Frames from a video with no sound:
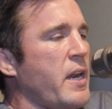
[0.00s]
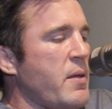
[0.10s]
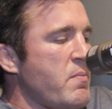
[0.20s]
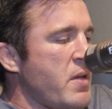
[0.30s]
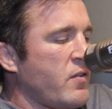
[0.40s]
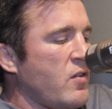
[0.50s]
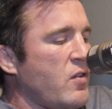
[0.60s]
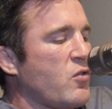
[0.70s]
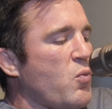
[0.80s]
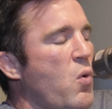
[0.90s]
And he
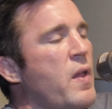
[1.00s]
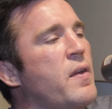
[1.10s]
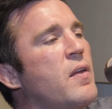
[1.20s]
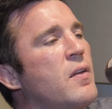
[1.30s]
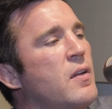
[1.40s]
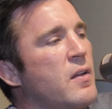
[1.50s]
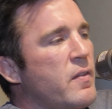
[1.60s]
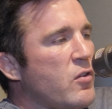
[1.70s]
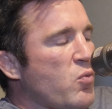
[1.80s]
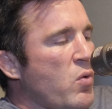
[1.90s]
misses this one,
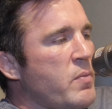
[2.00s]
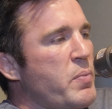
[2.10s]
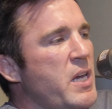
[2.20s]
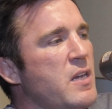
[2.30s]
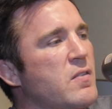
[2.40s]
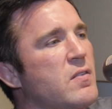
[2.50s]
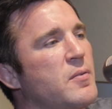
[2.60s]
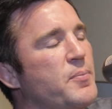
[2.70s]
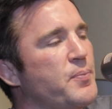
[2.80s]
this one piece.